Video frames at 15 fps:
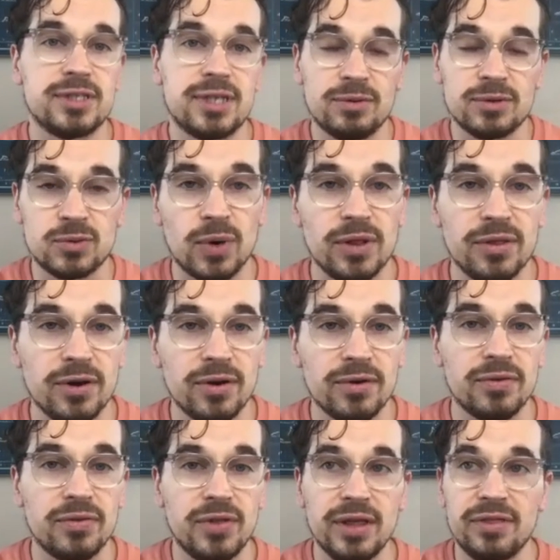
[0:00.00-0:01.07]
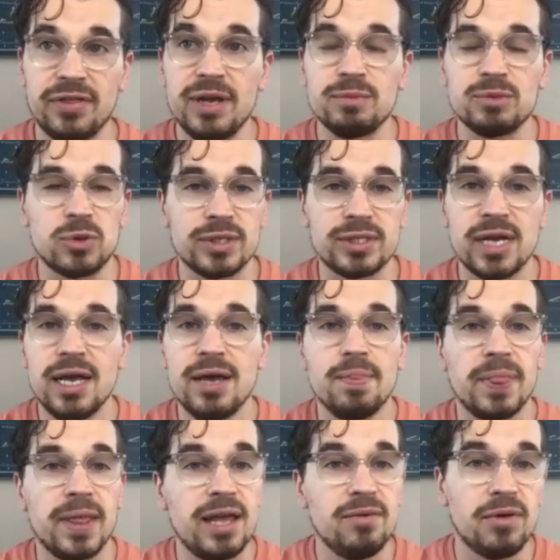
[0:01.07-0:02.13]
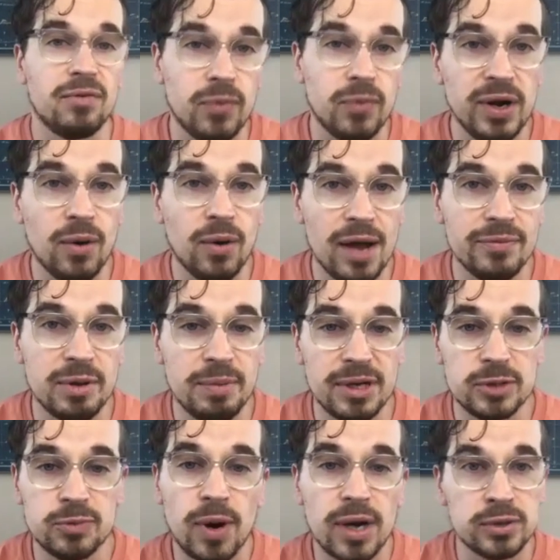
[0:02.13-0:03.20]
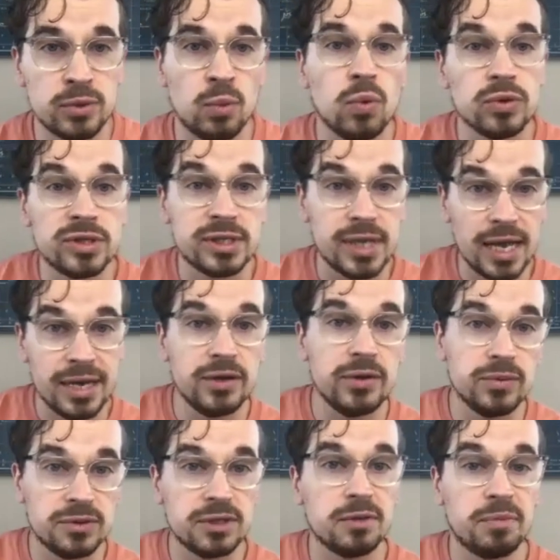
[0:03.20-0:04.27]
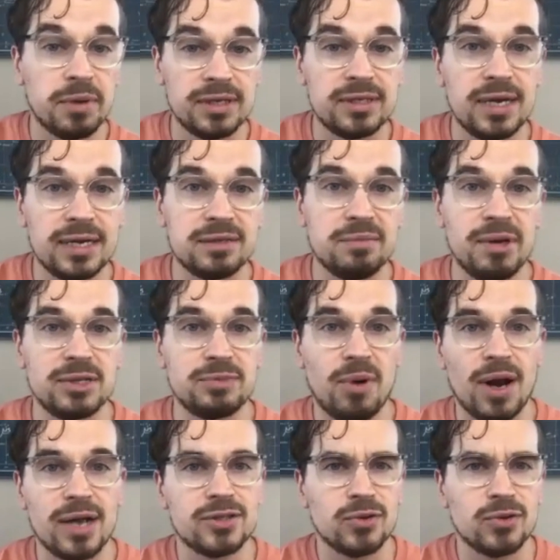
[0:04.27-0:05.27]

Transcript: That was one of their themes was, even if we don't have the best price, we'll send you to the place that has the best price.